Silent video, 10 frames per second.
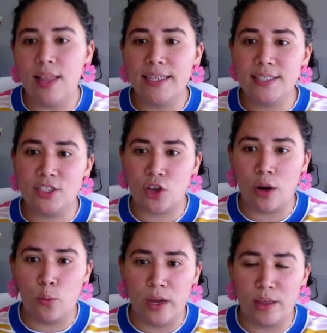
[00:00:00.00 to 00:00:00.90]
let's
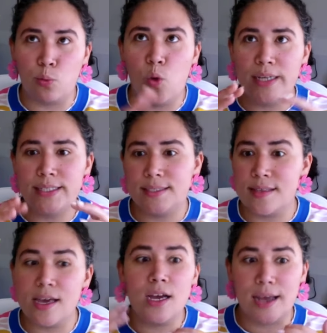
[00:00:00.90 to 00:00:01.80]
start with what's the